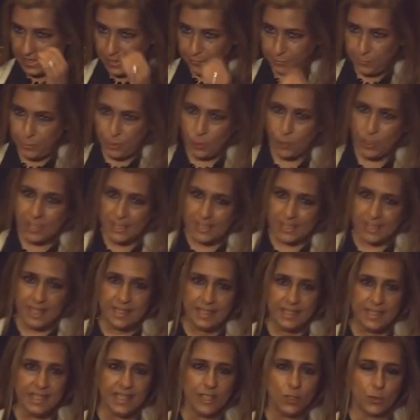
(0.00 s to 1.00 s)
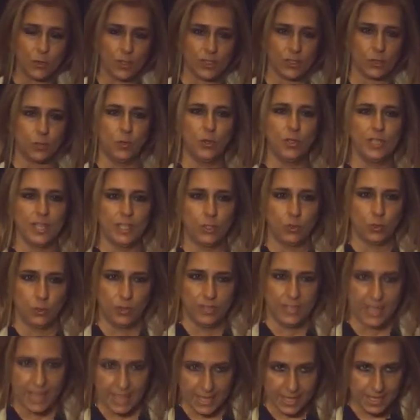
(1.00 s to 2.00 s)
If you are sending cross-border
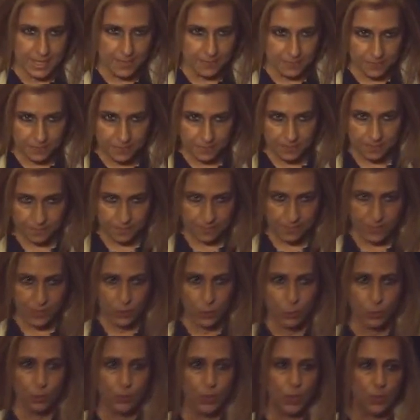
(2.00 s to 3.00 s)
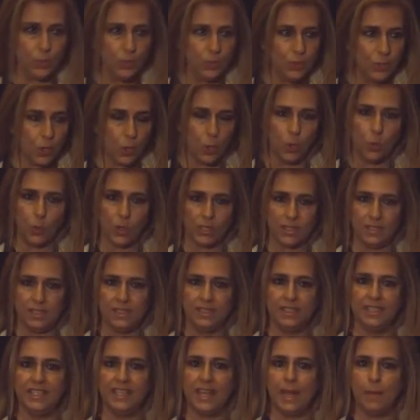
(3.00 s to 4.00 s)
today, you don't know what
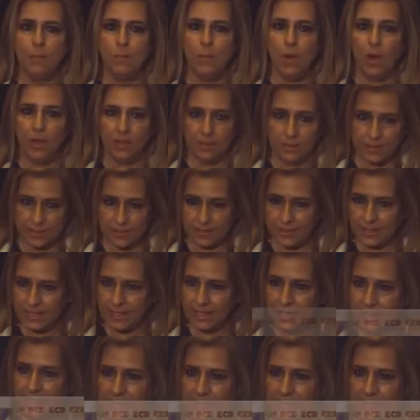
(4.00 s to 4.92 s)
is the amount